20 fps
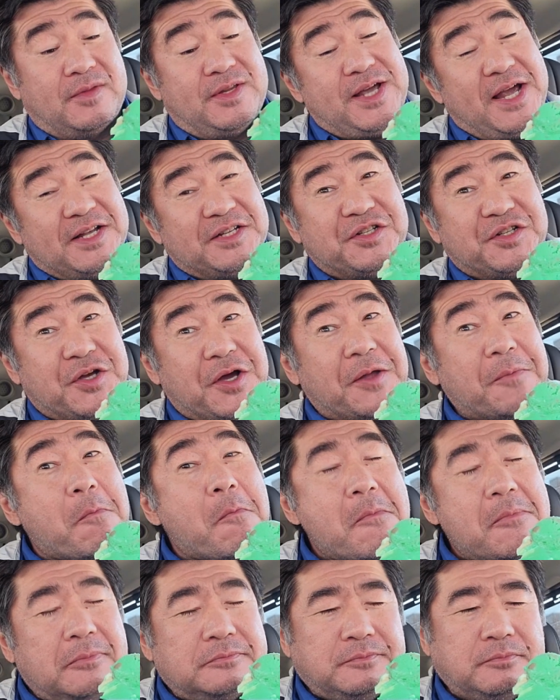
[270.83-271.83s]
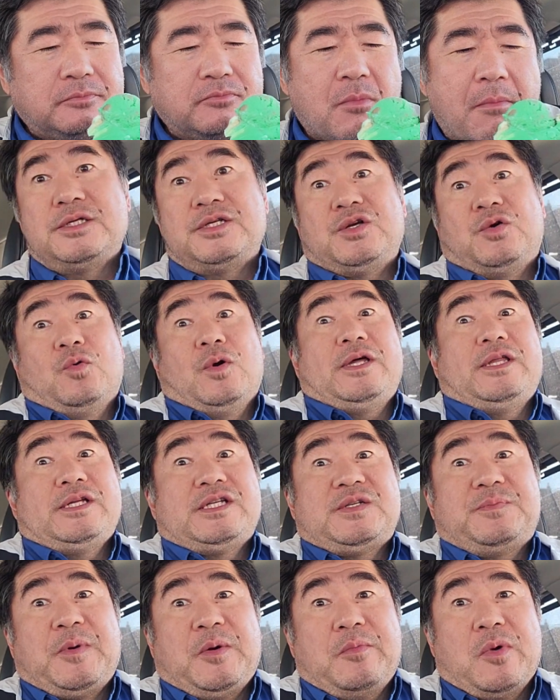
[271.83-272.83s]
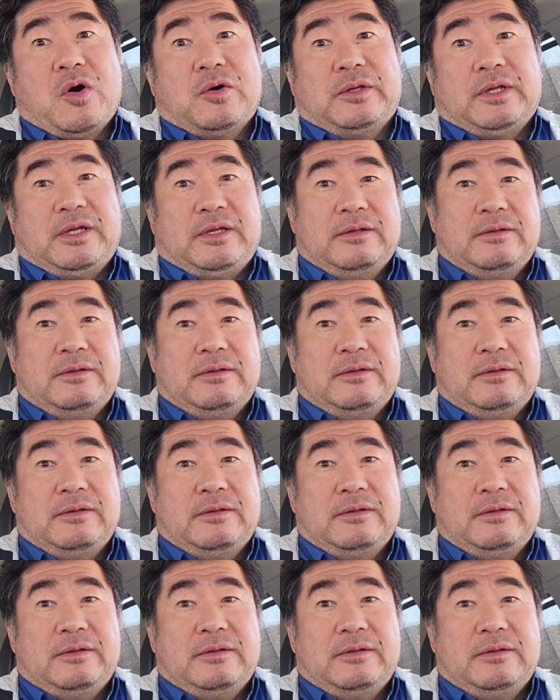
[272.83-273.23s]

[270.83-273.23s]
Tastes good. So what is Spumoni?